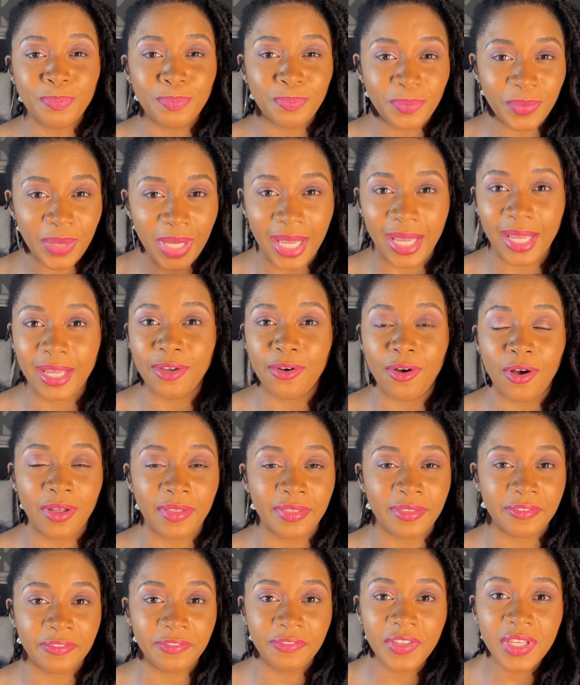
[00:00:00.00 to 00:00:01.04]
pay all
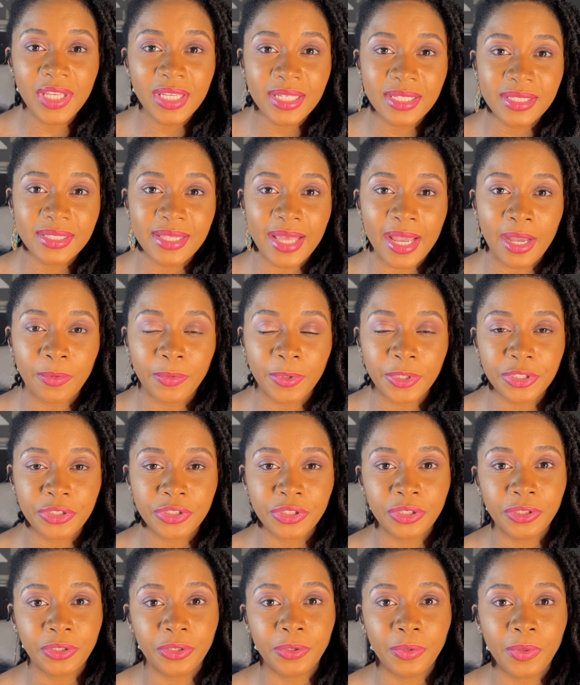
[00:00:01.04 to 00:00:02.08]
the fees that were
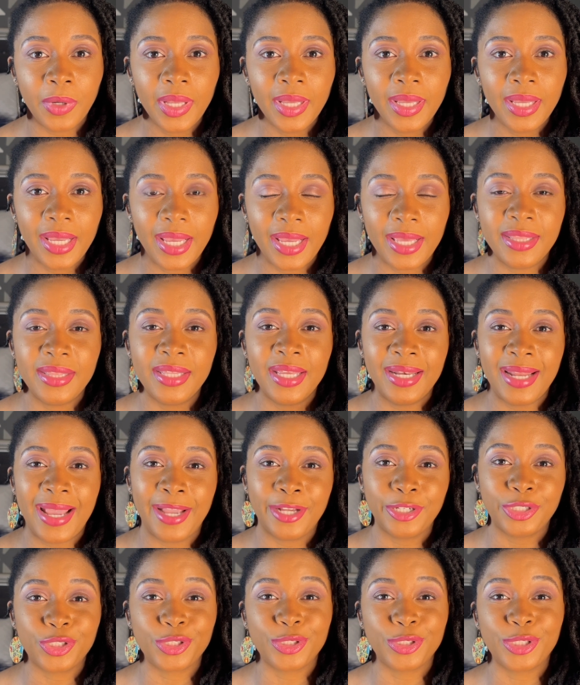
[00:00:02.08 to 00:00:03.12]
due, and then
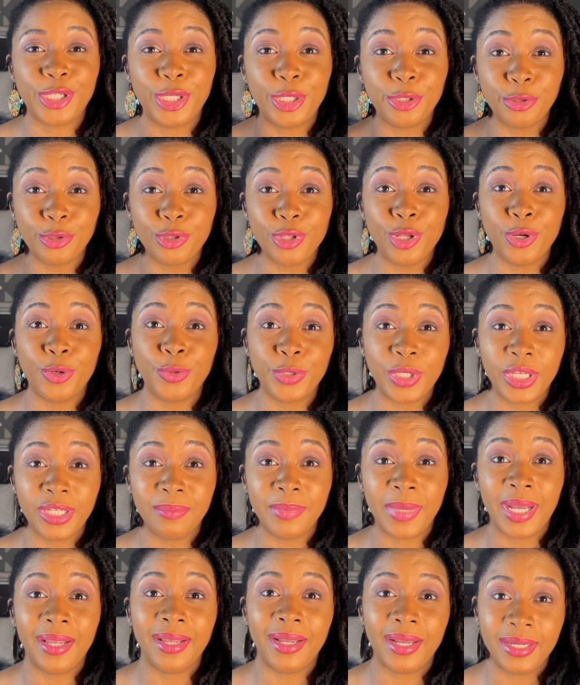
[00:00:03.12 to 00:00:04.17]
actually loading
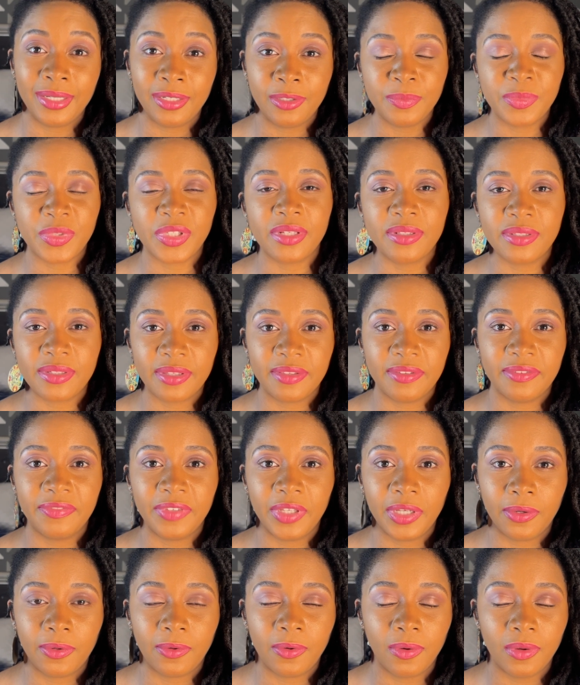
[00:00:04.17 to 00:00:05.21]
my items into the
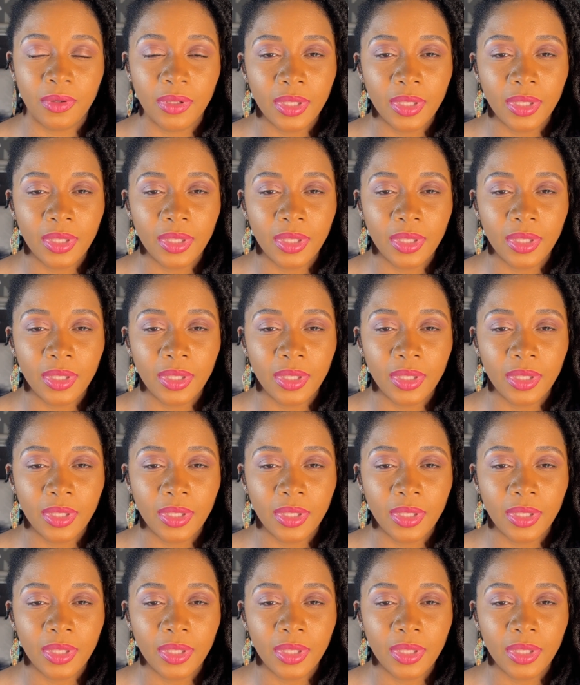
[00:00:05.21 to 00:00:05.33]
vehicle.